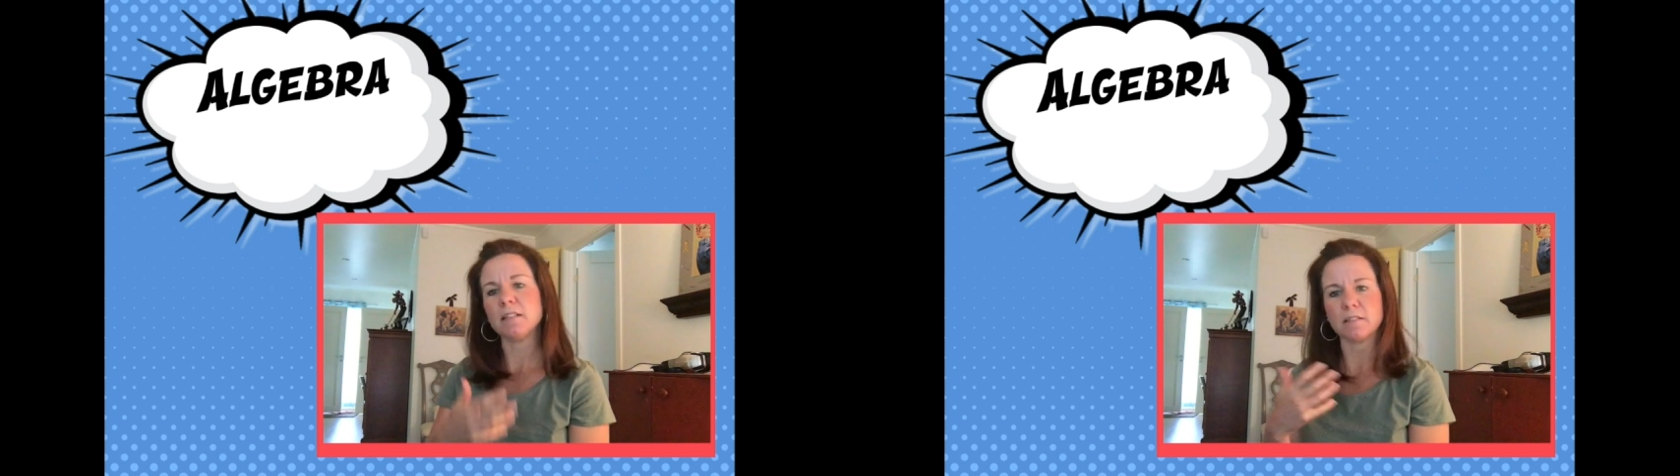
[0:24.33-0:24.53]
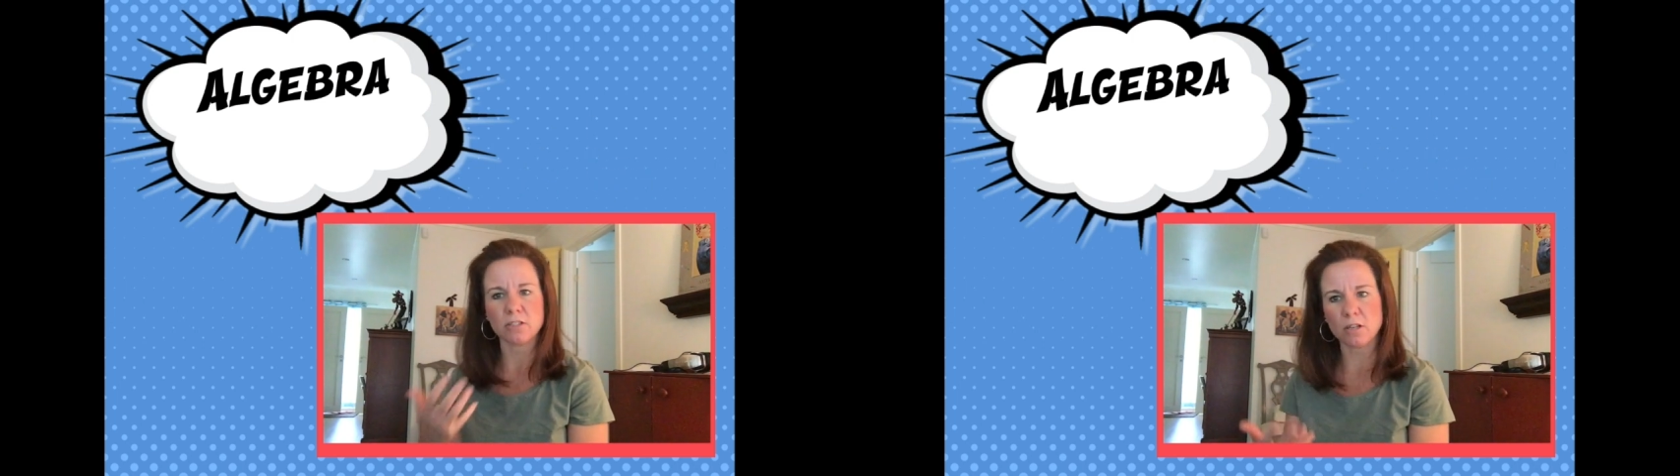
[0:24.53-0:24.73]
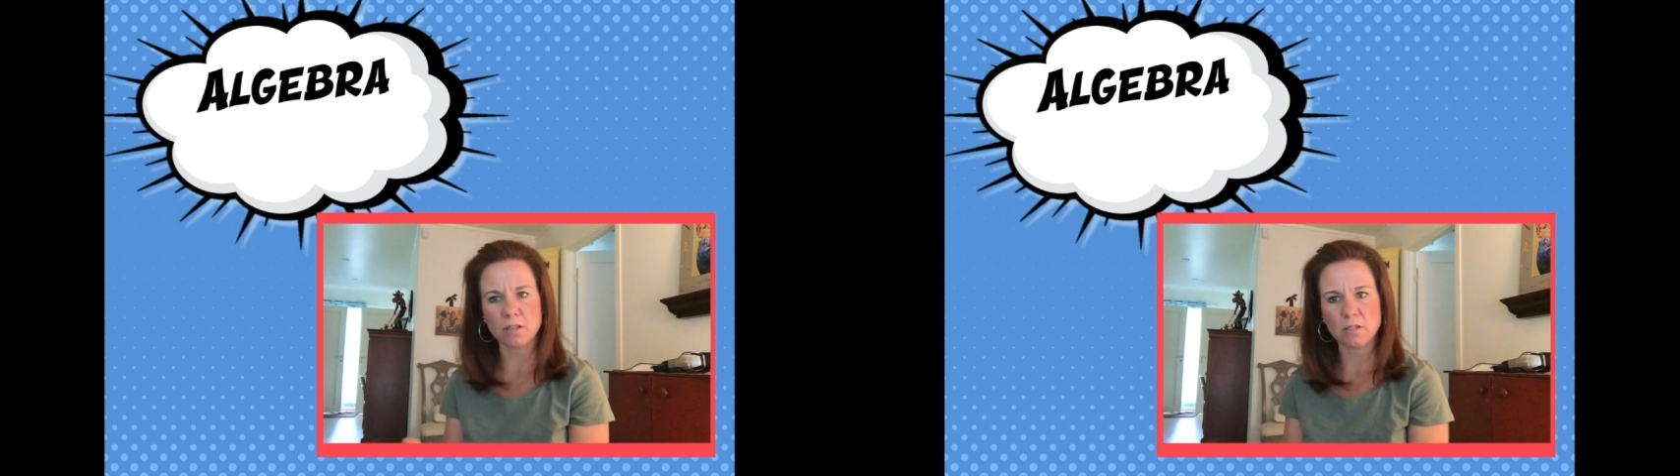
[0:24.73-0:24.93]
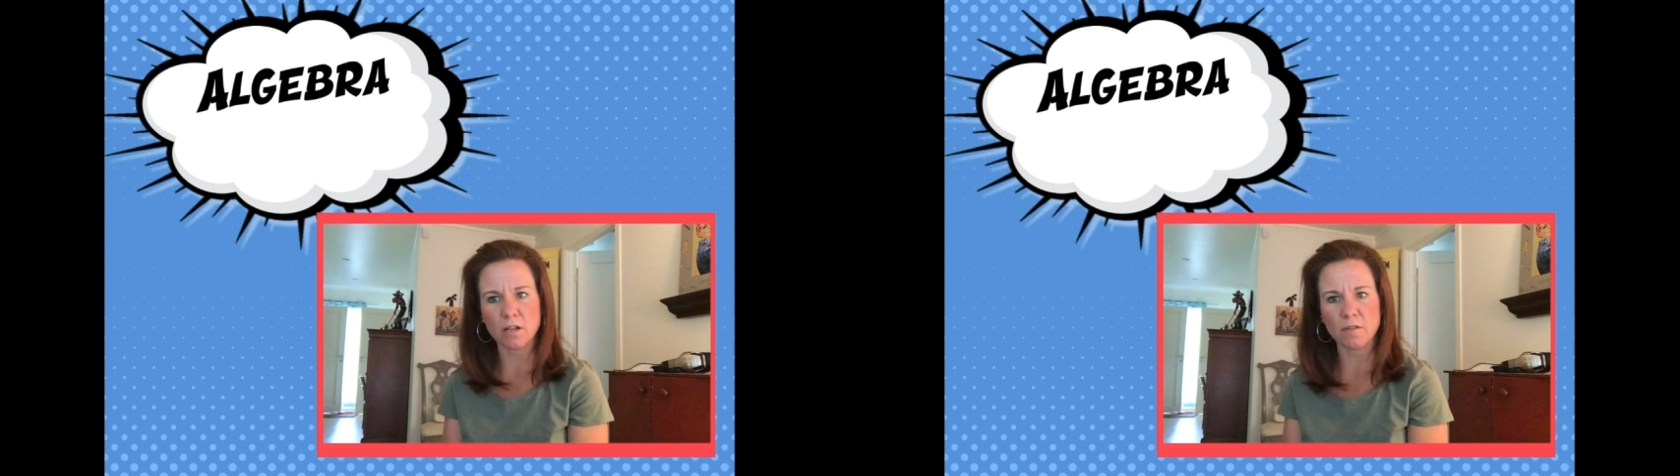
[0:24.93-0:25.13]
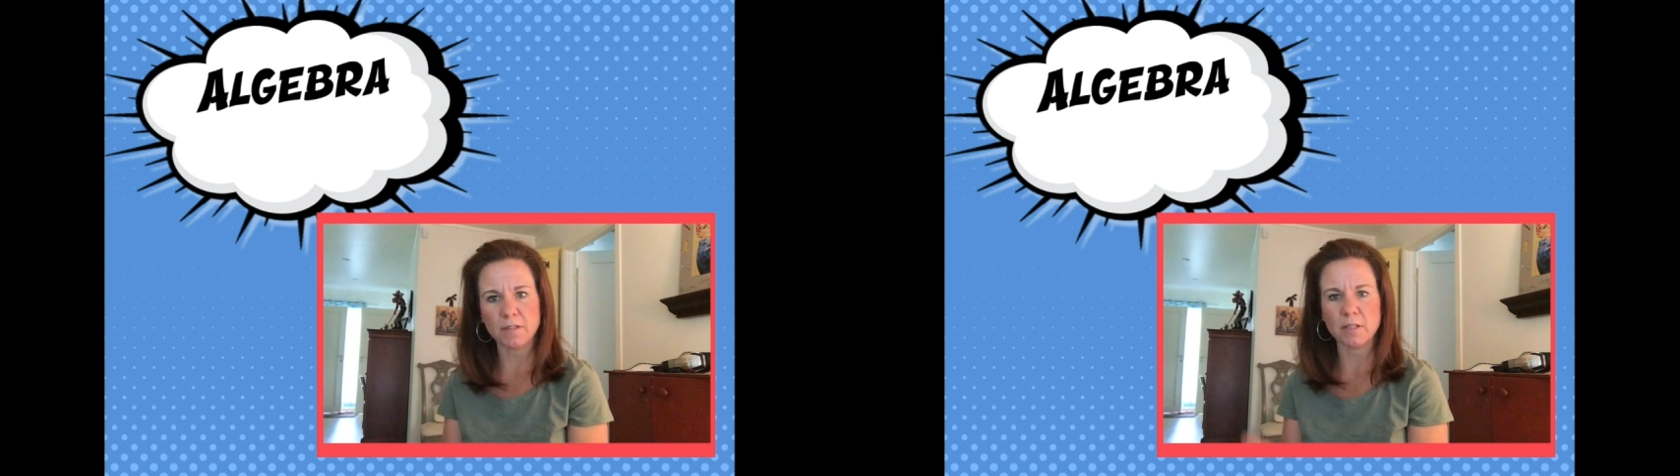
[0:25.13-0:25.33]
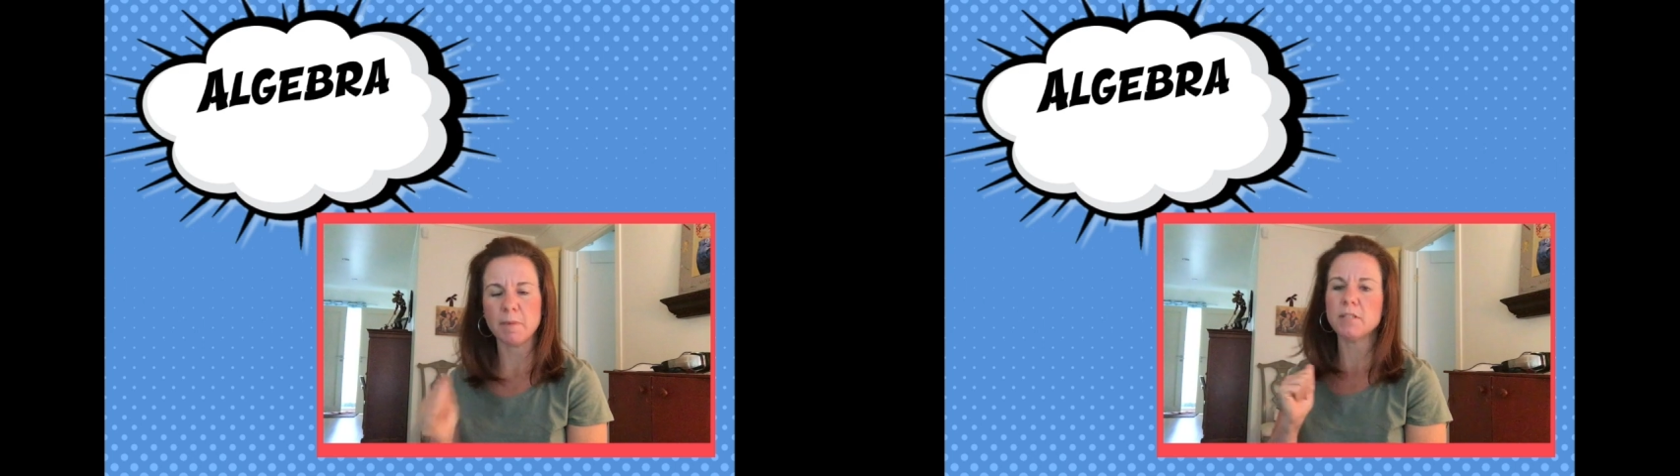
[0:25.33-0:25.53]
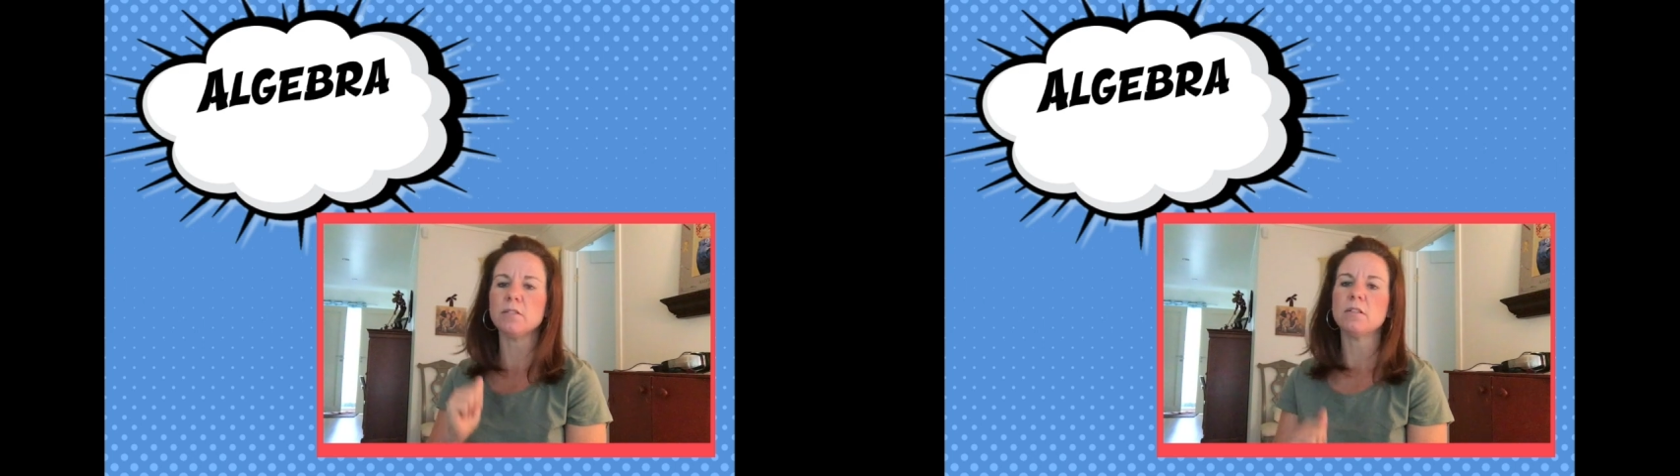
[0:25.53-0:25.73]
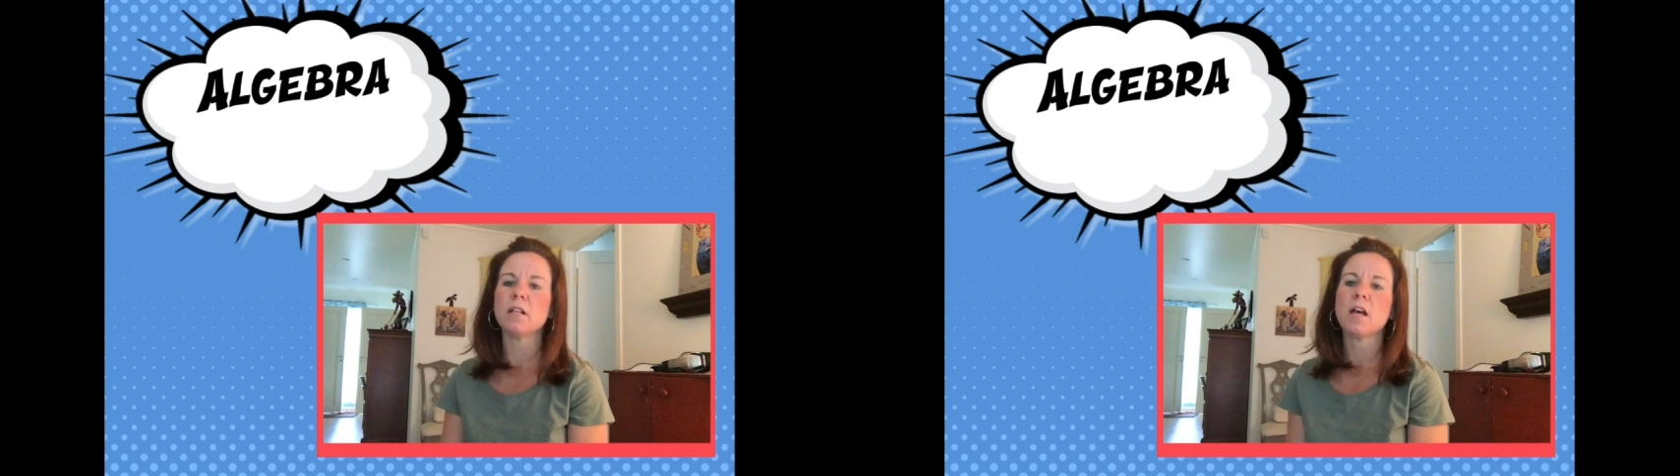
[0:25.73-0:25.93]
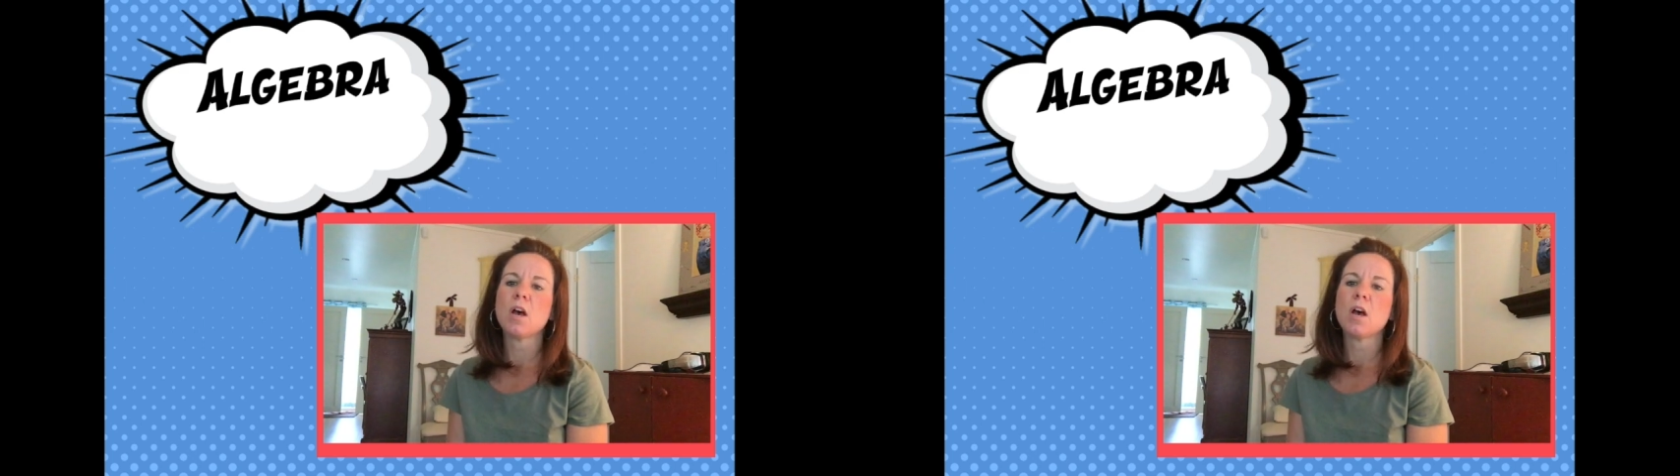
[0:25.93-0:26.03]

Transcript: and start solving the puzzle,